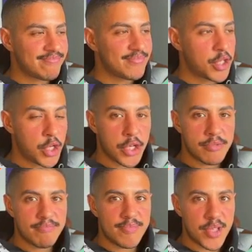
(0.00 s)

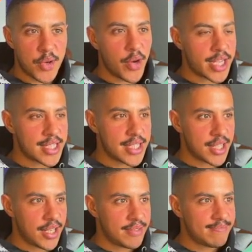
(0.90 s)
good UX
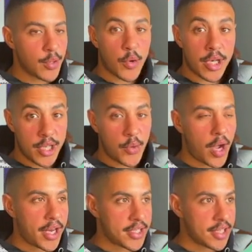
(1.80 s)
design or
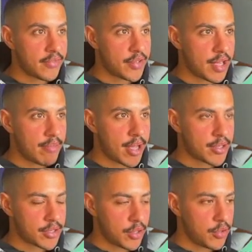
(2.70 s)
UI design for that matter.
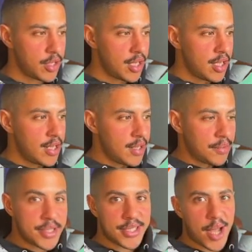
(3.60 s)
So I'm
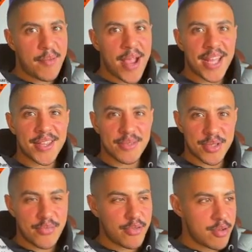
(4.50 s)
going to stop hating on
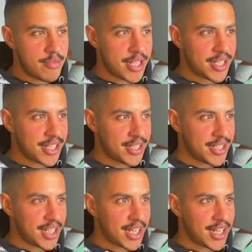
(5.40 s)
them for a bit and
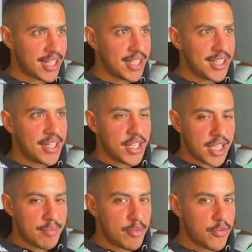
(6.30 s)

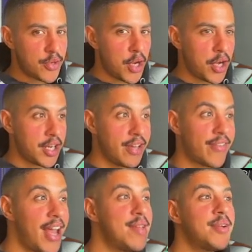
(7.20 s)
keep moving on. If
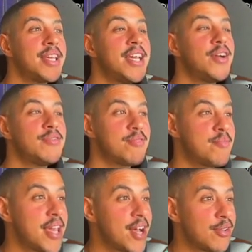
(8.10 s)
anybody here is from
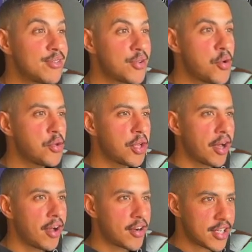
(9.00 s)
Yale School of
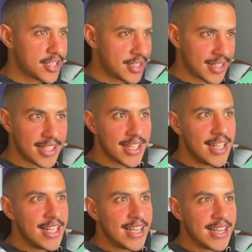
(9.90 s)
Art,
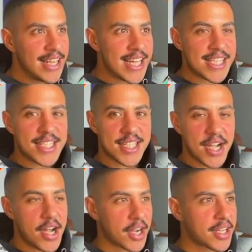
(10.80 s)
let's
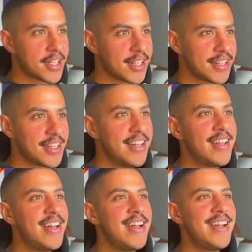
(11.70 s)
talk.
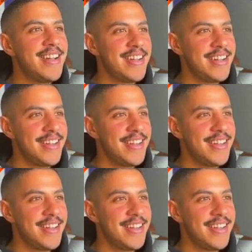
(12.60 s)
I'd